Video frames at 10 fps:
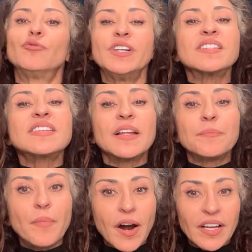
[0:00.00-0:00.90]
real
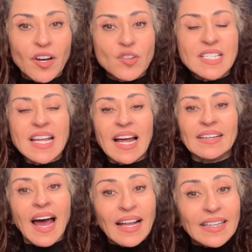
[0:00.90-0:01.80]
estate market on
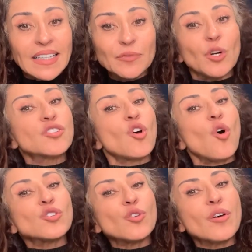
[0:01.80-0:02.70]
Staten Island was
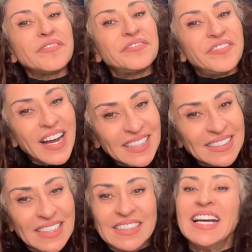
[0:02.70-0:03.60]
also
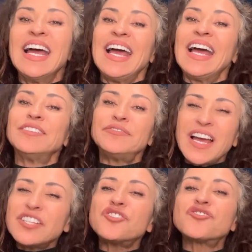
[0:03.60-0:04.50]
affected and
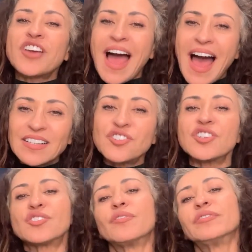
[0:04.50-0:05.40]
faced
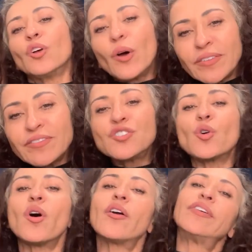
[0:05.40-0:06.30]
challenges of low
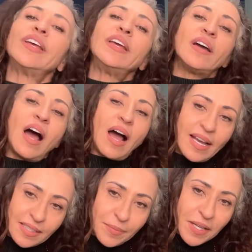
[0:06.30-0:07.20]
inventory,
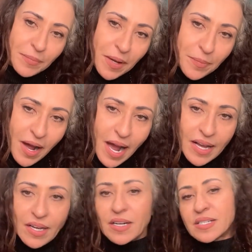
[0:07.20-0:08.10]
high demand by
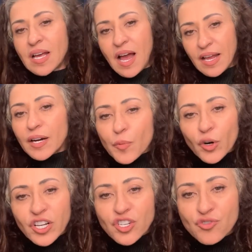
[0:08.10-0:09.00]
buyers, higher
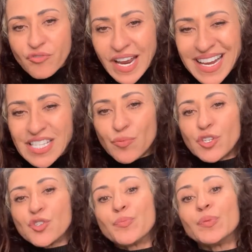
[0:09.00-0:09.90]
mortgage rates,
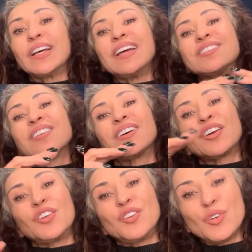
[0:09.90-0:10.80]
which plays a
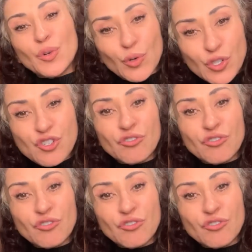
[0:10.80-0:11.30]
huge